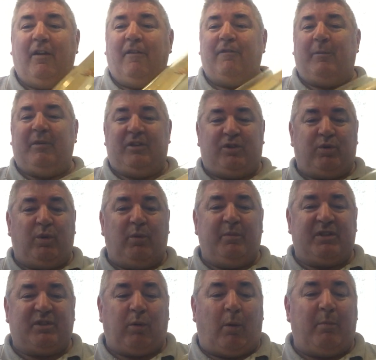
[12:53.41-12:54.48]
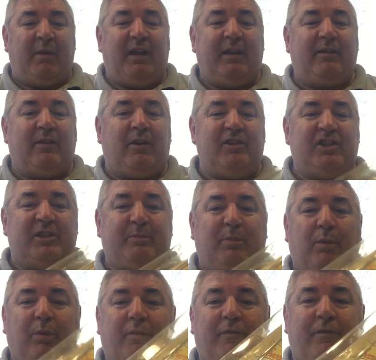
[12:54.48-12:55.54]
Toowoomba swap meet that I just
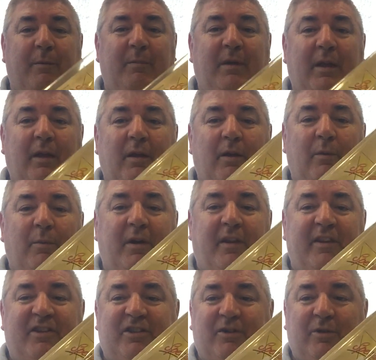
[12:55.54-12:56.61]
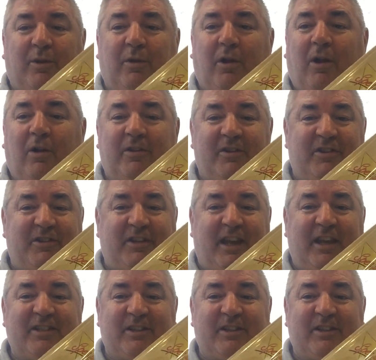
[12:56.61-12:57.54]
bought from one of the stall holders there.